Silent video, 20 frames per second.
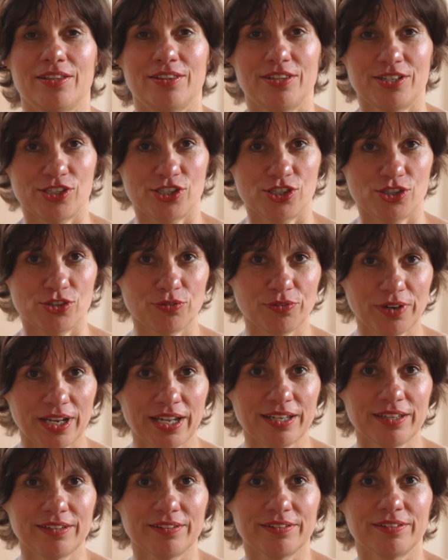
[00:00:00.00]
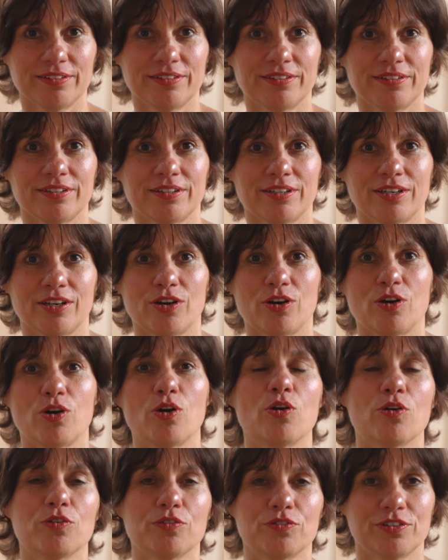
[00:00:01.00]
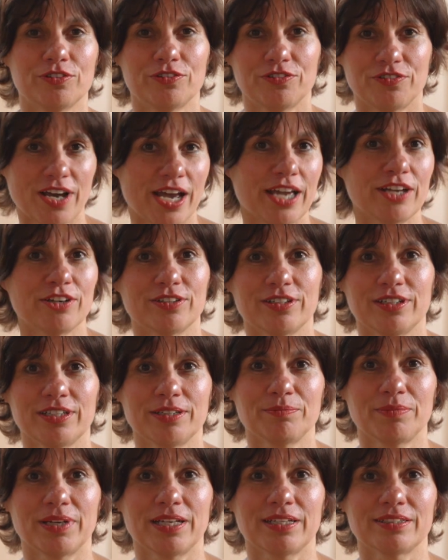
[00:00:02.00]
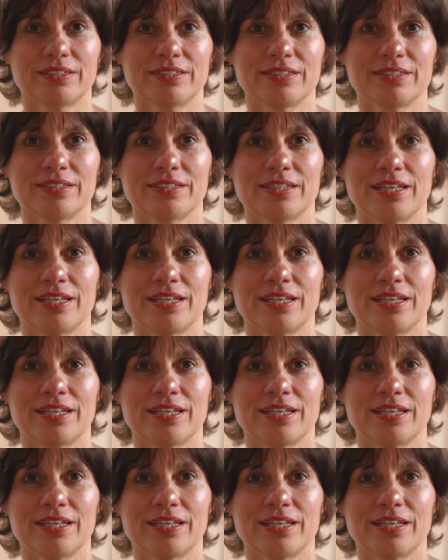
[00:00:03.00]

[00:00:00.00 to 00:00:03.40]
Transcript: the strength of the fire element,